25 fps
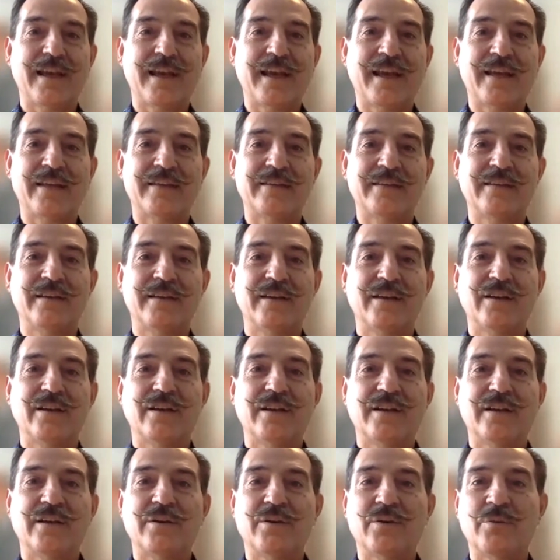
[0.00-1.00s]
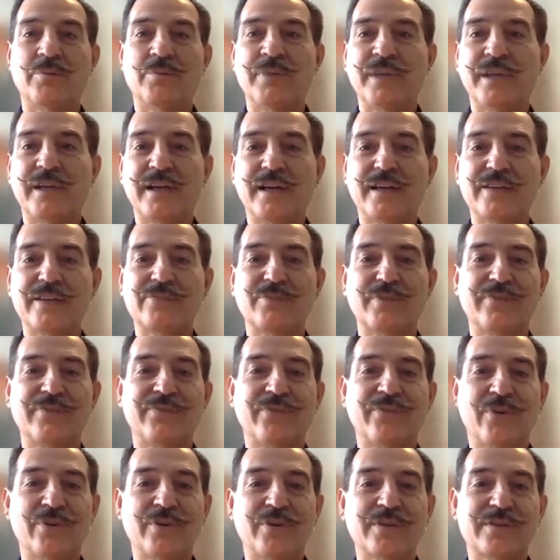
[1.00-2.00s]
And because
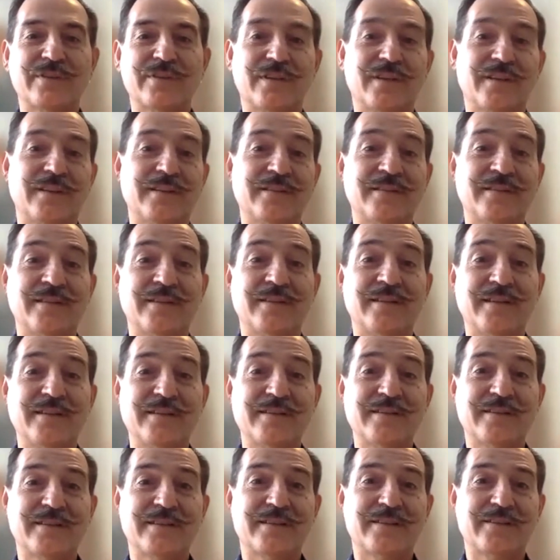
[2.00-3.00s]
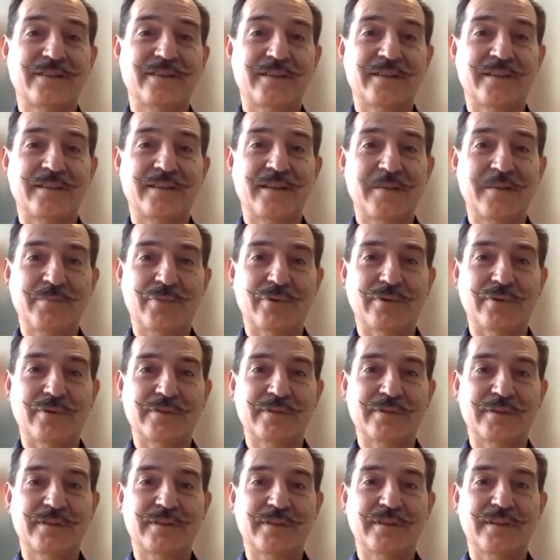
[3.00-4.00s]
we focused on the statistics, on the
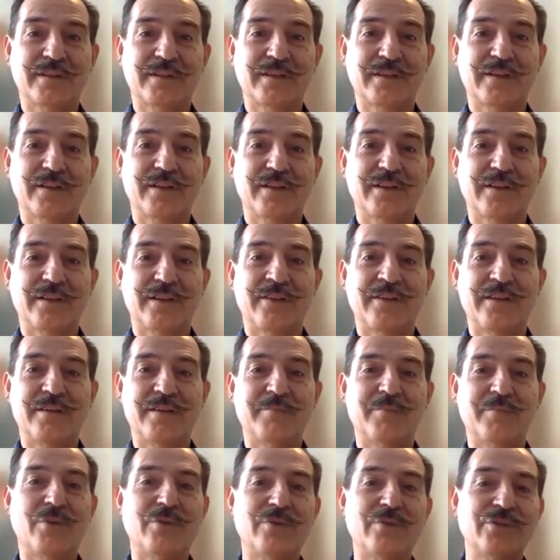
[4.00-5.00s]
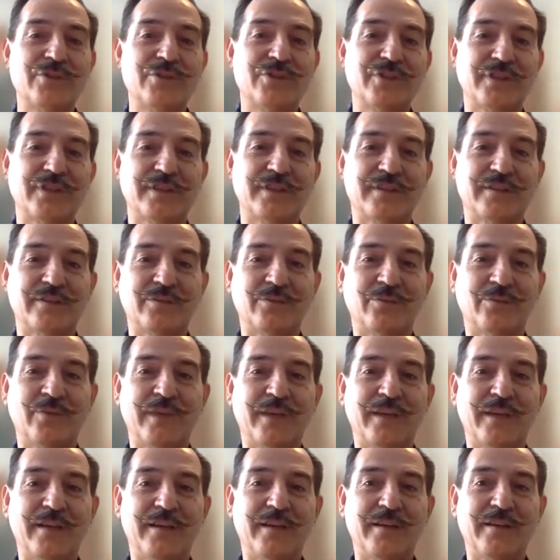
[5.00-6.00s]
numbers, the emotion
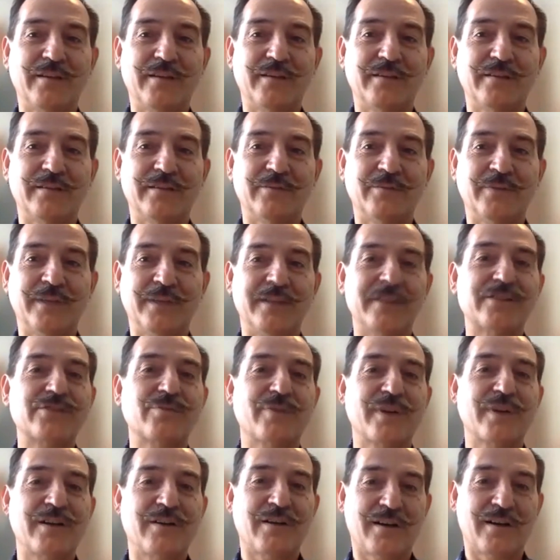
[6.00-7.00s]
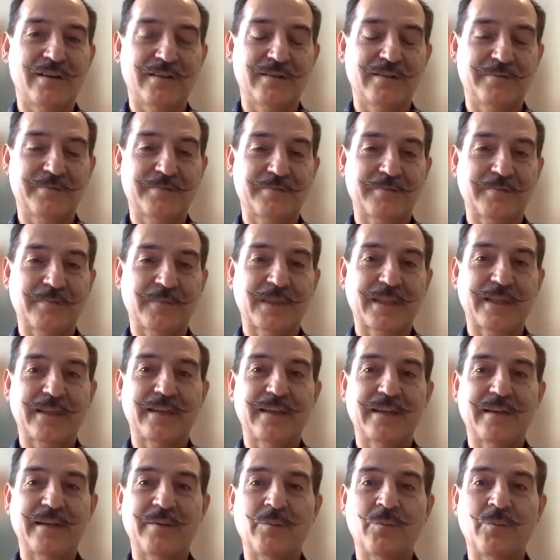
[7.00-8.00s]
we disregard.
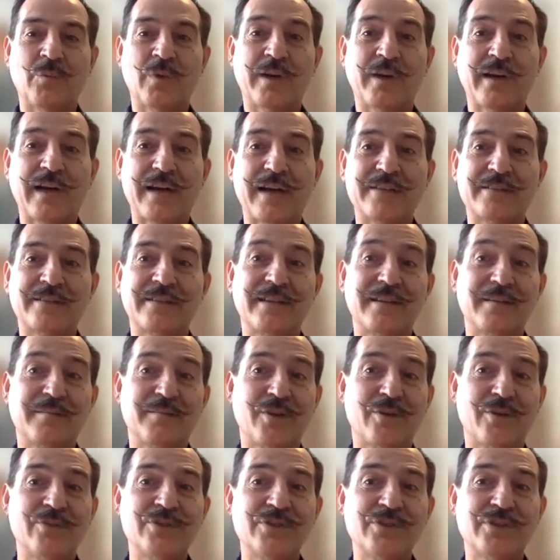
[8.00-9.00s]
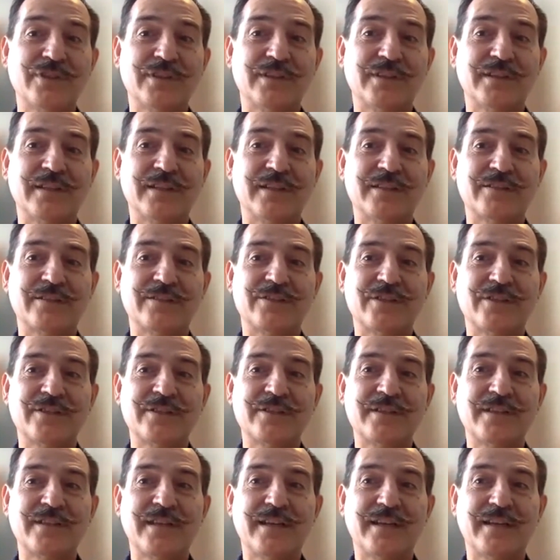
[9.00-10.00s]
Whereas the emotion is
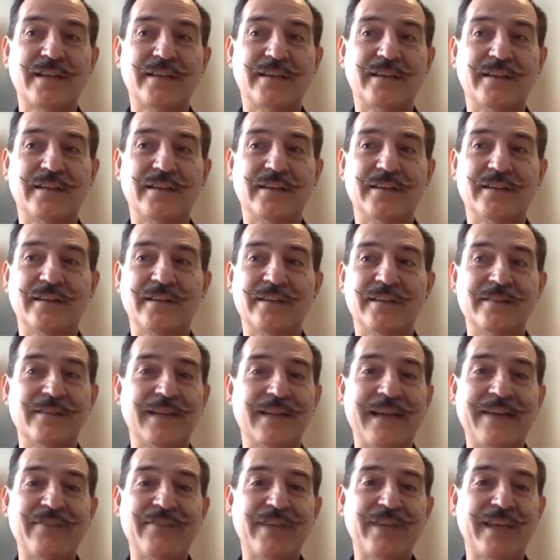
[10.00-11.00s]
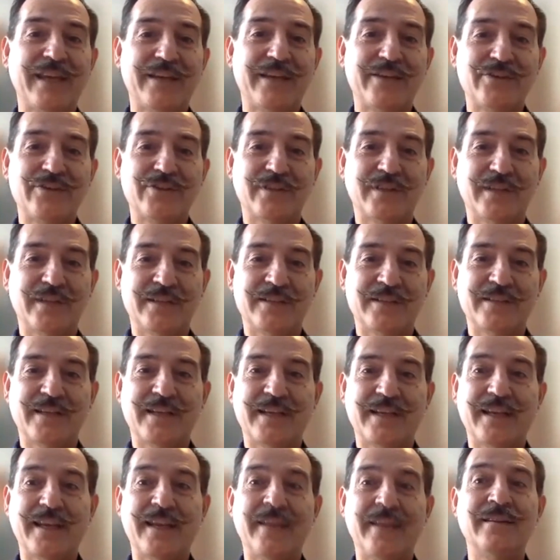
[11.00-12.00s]
just it's a navigation. It's
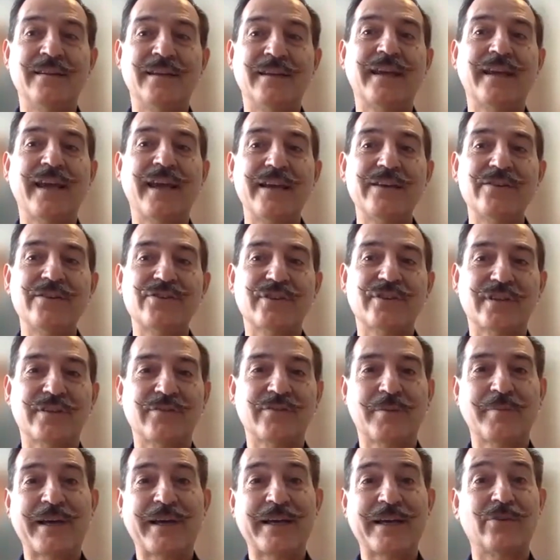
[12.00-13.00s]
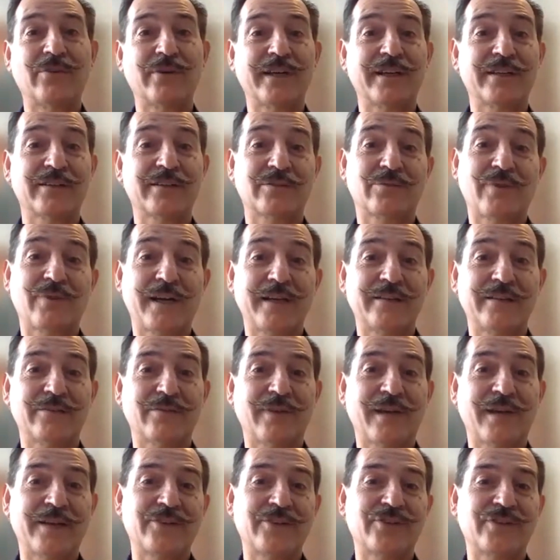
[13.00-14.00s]
a indication of, am I going in the right
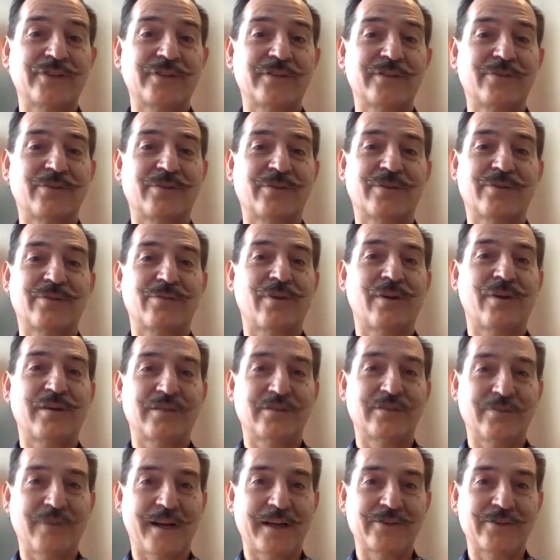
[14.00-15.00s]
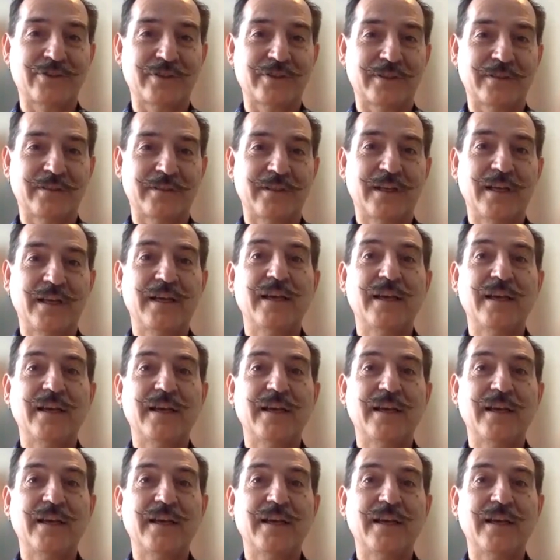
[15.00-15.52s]
direction or the wrong direction?